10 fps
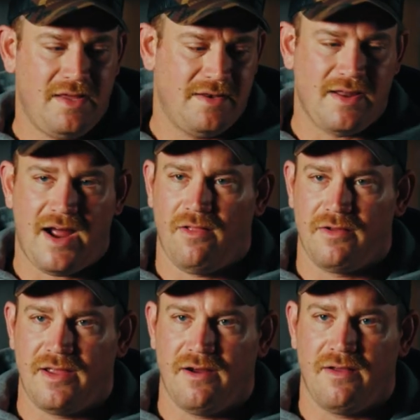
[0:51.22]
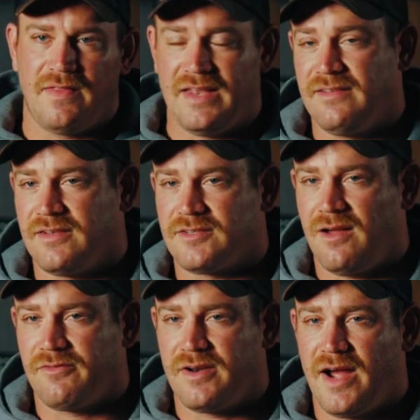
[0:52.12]
the nylon gear, it is a
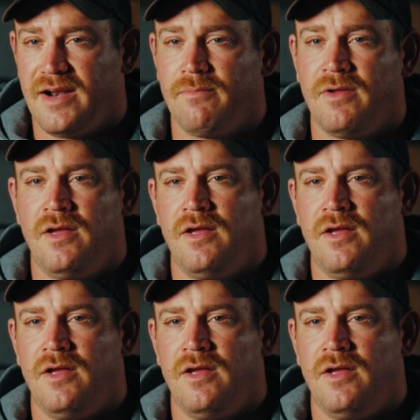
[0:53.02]
soft good item,